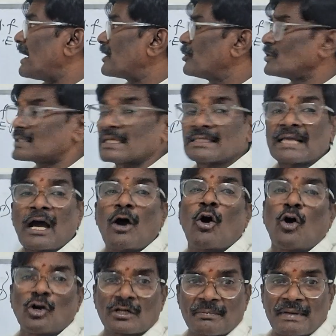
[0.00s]
by using the
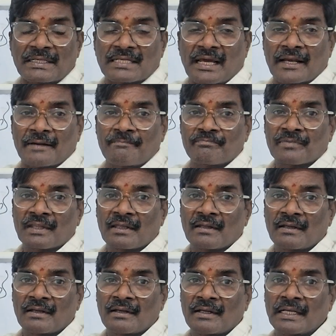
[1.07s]
voltmeter.
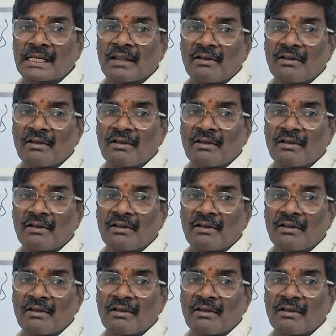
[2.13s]
It